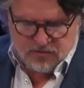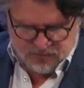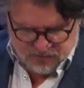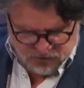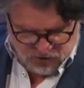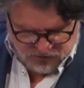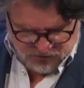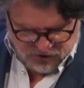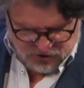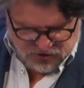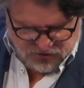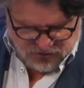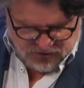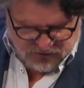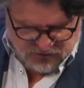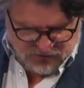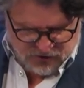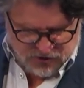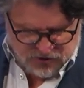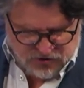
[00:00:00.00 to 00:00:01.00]
or verse,
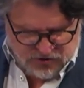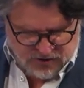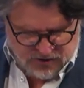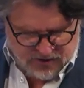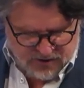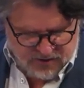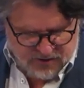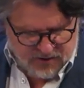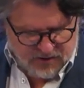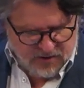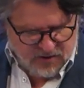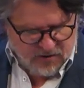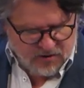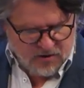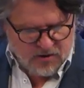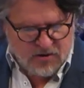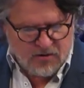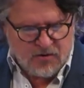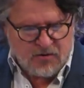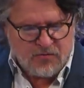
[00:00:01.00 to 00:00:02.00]
verse uh,
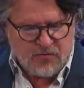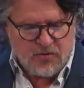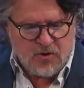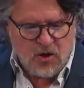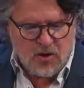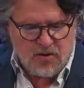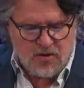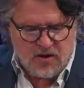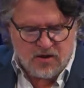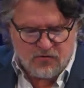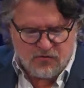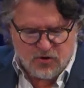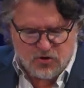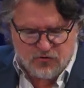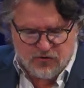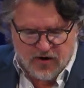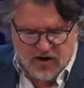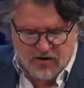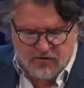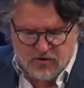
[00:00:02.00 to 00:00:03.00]
uh, the end of verse
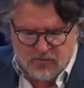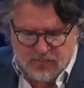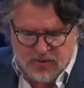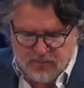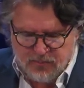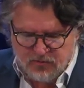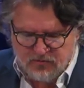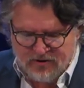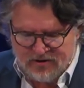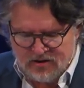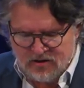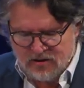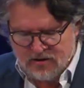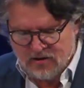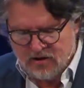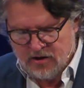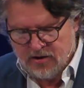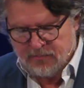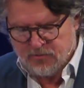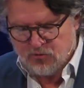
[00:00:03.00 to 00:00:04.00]
5, the people of unclean
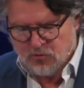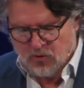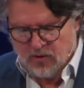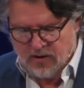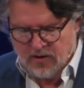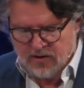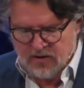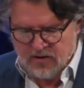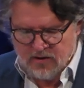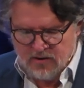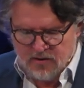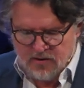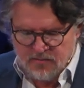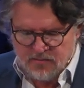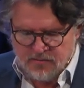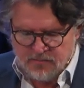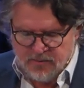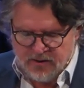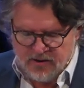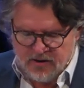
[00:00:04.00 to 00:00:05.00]
lips, where I,
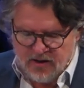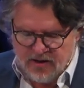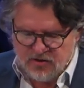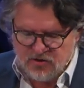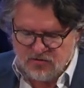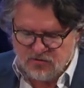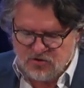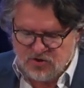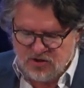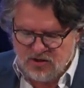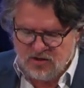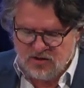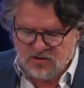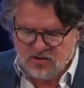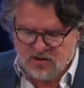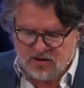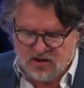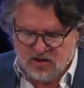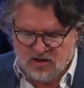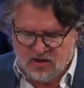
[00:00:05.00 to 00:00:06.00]
my eyes have seen the
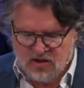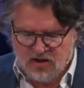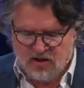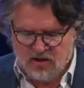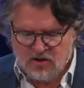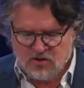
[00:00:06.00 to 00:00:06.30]
king.